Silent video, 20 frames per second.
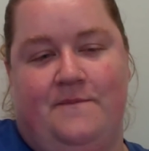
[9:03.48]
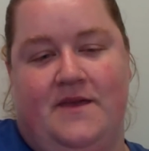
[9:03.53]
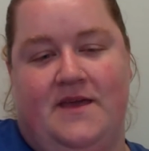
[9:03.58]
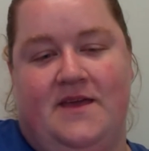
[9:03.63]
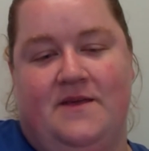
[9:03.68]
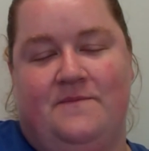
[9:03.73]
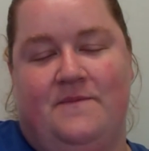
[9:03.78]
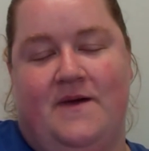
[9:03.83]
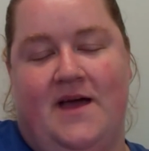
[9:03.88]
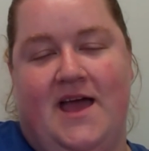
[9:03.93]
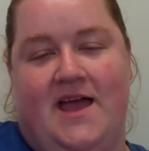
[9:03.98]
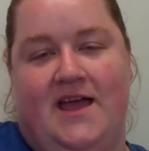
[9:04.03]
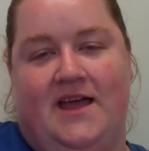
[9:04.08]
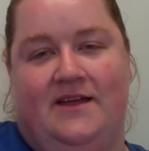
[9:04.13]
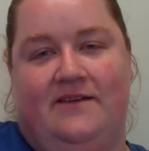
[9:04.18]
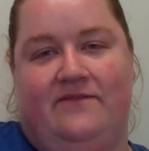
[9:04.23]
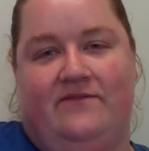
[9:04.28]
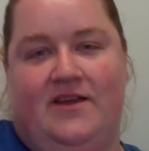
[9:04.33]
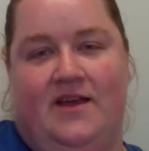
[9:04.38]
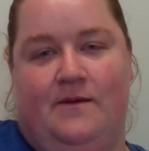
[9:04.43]
in
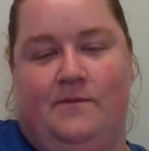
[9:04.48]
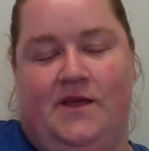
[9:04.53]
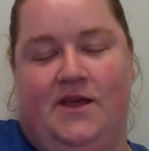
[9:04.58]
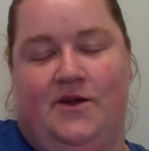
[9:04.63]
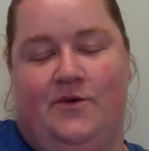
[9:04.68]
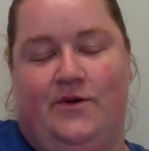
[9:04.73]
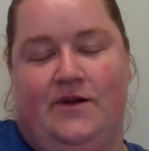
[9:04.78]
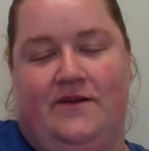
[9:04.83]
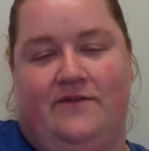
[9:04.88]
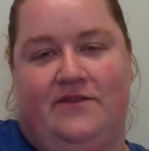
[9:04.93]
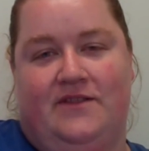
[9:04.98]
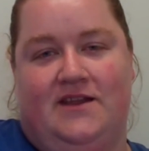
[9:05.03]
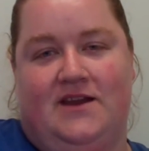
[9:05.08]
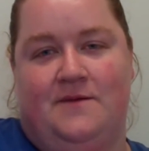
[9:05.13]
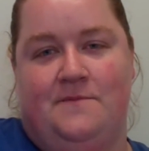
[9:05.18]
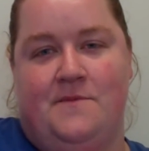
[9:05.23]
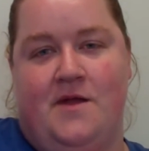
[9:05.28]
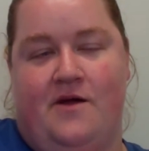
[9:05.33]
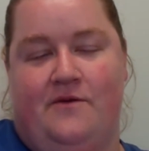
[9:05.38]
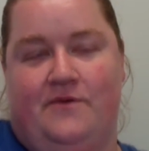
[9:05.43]
my family or whatever that
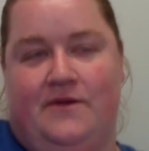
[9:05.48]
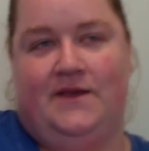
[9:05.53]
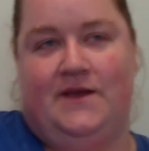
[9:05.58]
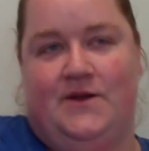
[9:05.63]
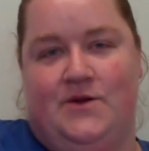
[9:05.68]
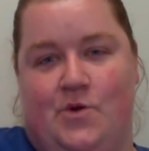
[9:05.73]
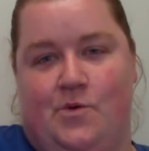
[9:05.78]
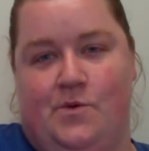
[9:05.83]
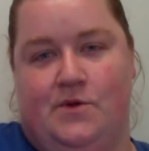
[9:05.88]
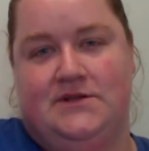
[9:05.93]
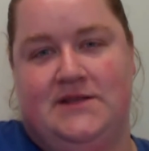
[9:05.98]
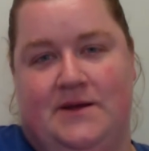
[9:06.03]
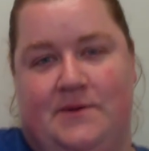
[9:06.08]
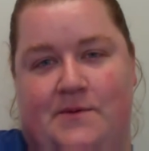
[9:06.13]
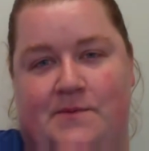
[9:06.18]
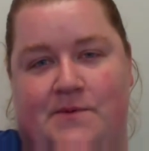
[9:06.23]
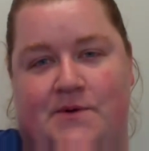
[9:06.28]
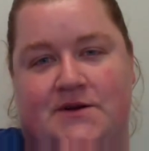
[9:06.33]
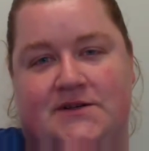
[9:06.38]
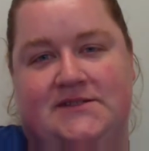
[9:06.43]
I'm not really a normal type
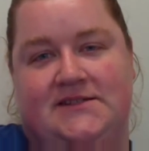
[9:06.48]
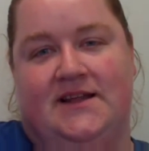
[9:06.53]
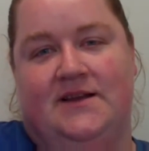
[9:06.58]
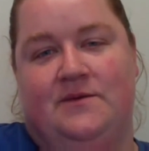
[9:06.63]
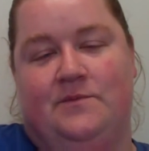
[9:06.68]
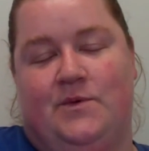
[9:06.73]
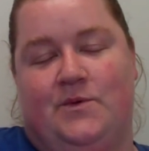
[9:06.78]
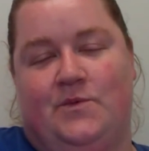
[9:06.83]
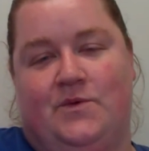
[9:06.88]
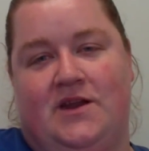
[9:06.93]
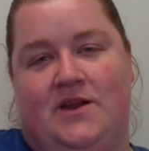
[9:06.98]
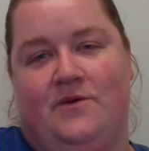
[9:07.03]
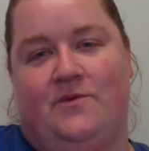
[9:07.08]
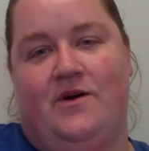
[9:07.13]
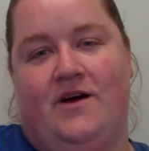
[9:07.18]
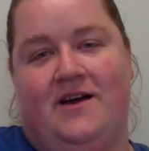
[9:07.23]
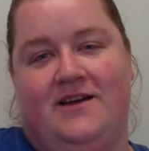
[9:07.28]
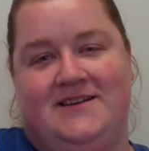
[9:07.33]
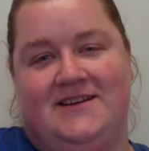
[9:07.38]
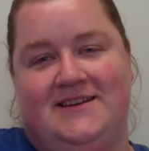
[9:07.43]
of person, but when I
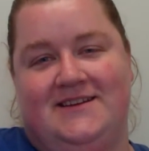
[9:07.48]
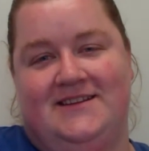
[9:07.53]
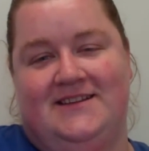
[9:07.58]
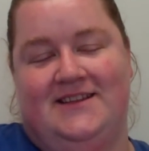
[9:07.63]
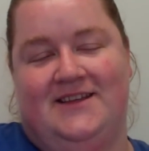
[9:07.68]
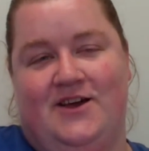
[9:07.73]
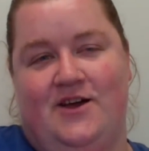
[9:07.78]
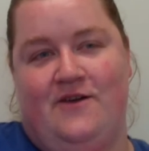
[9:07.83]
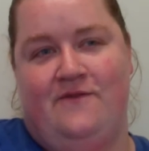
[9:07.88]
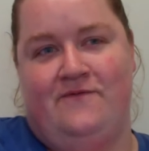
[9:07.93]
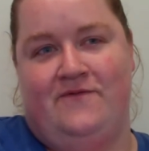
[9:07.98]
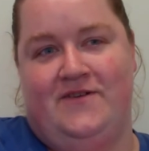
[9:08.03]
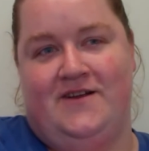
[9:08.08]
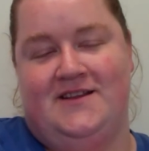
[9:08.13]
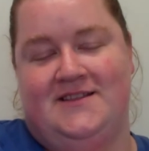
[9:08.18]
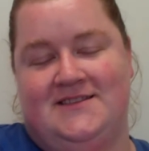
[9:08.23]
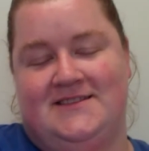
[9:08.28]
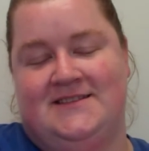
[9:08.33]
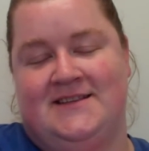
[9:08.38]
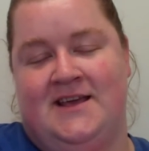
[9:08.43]
walked into the
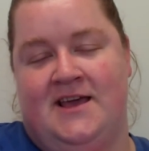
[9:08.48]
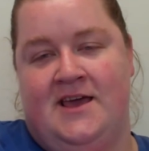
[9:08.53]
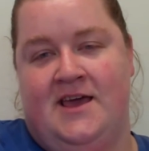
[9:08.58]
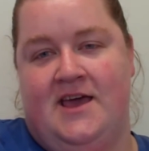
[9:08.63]
conference,